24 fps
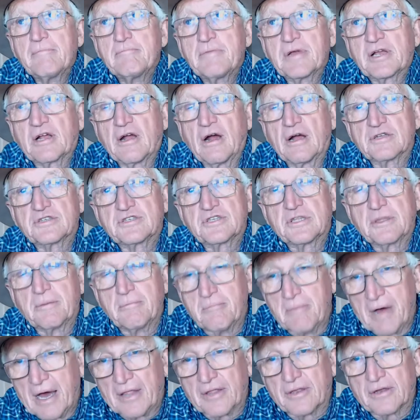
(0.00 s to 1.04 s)
because of the
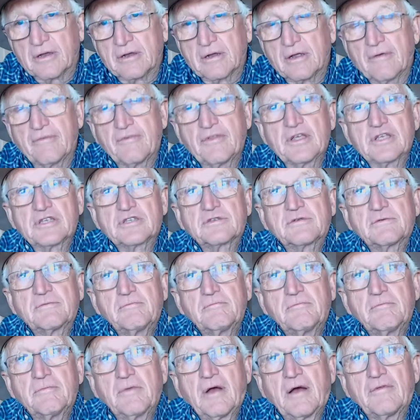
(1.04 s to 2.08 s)
mother of this
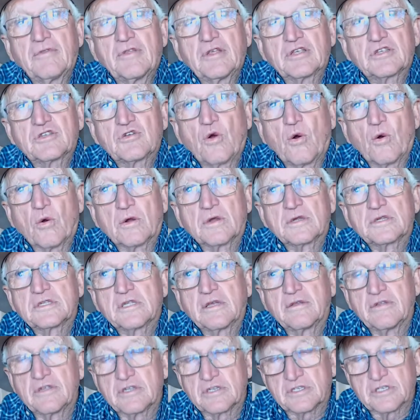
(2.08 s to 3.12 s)
of this horse,
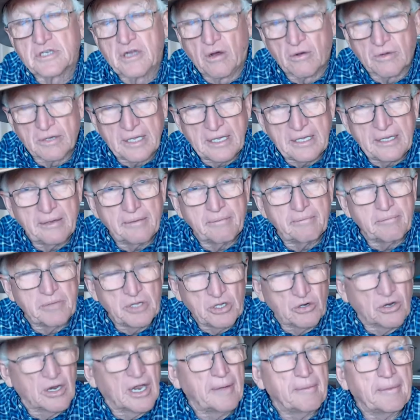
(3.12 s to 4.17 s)
of this donkey
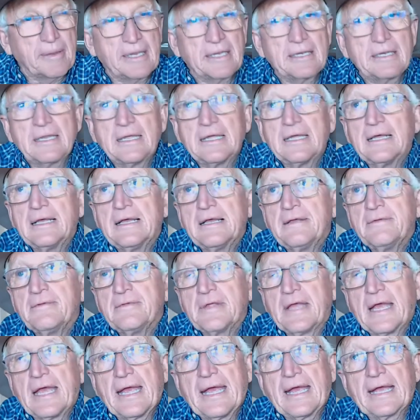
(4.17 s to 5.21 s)
mule, I mean.
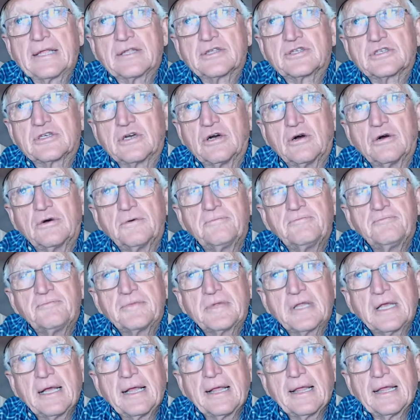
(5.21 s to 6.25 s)
And so
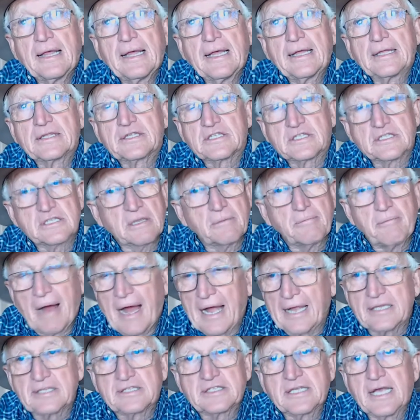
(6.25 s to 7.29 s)
it's the
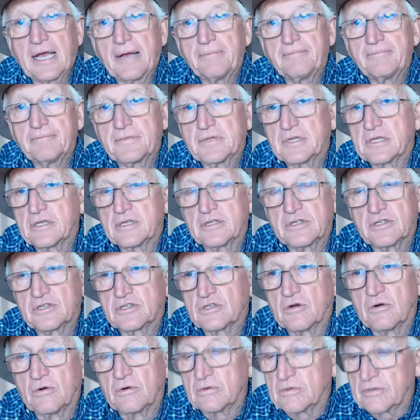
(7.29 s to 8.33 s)
mindset, and
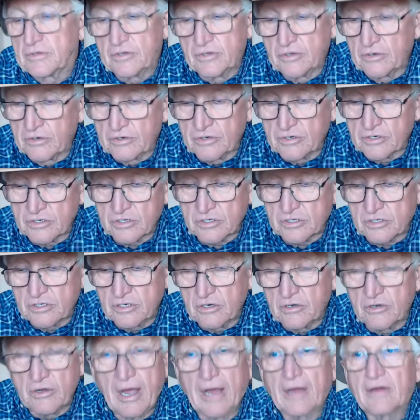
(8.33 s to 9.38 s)
so you just
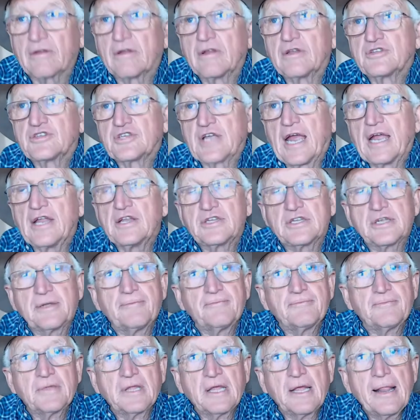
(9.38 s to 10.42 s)
you're not going to change
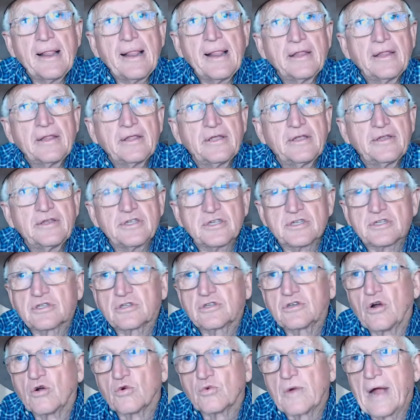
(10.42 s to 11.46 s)
it. You
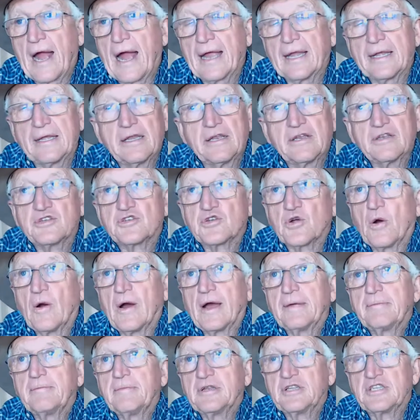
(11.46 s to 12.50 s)
just go ride and
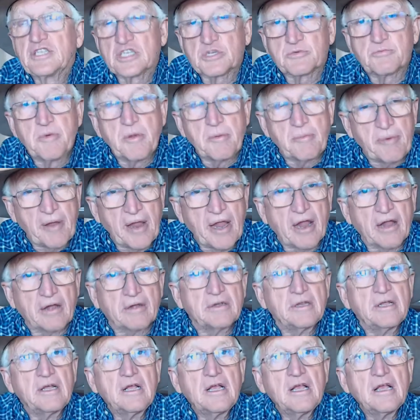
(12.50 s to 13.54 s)
enjoy, but just
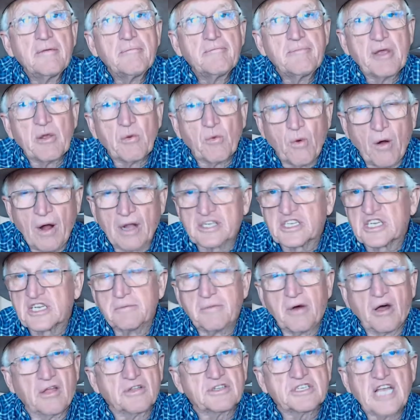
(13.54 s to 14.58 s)
prepared. Be watching
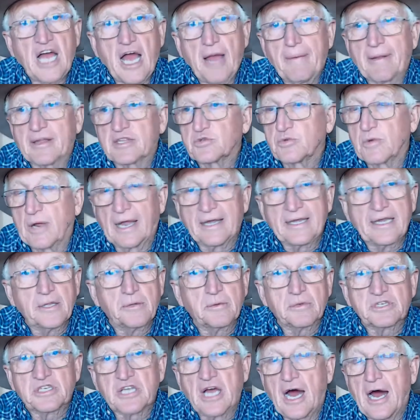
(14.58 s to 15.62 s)
them all the time. That's what I did
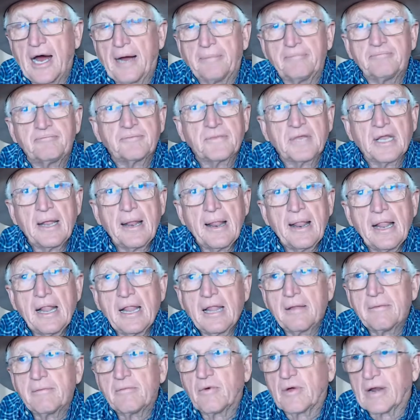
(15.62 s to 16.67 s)
with Tom.
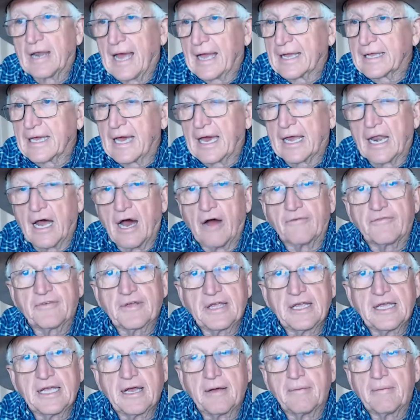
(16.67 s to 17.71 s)
When I got off of
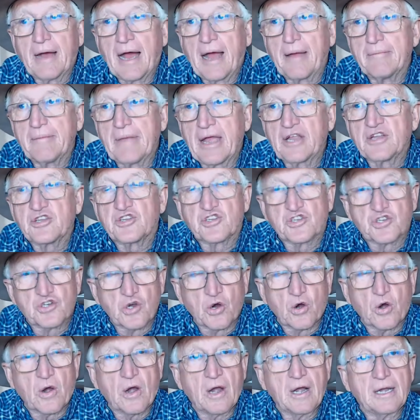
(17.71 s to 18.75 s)
him, I made
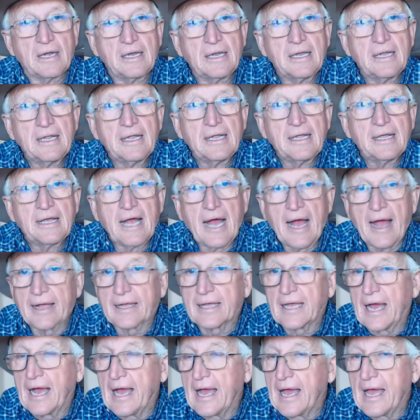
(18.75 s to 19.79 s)
sure I,
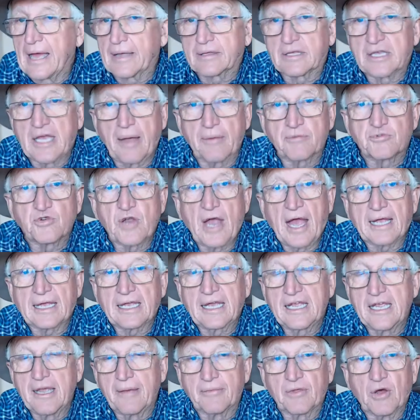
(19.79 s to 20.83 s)
I had kept track
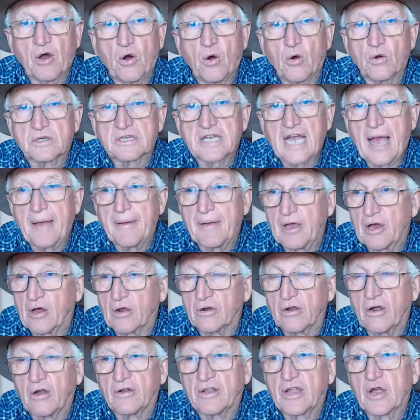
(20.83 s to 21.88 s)
of him the whole time.
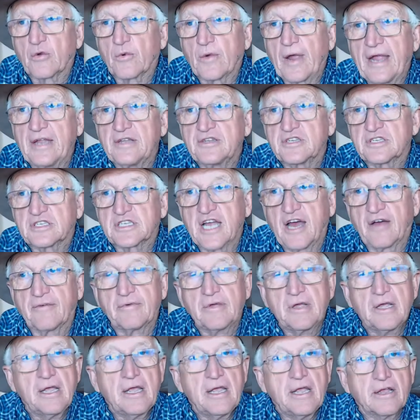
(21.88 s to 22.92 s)
Held on that range and stuff
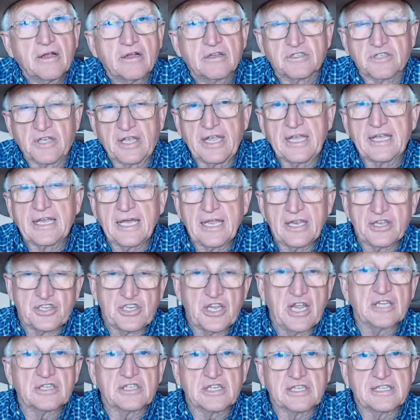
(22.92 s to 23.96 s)
because if he get a
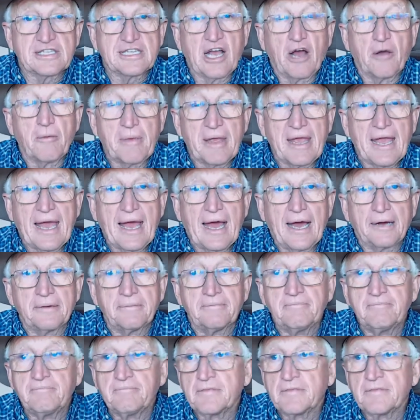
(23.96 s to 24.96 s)
chance to sell me out,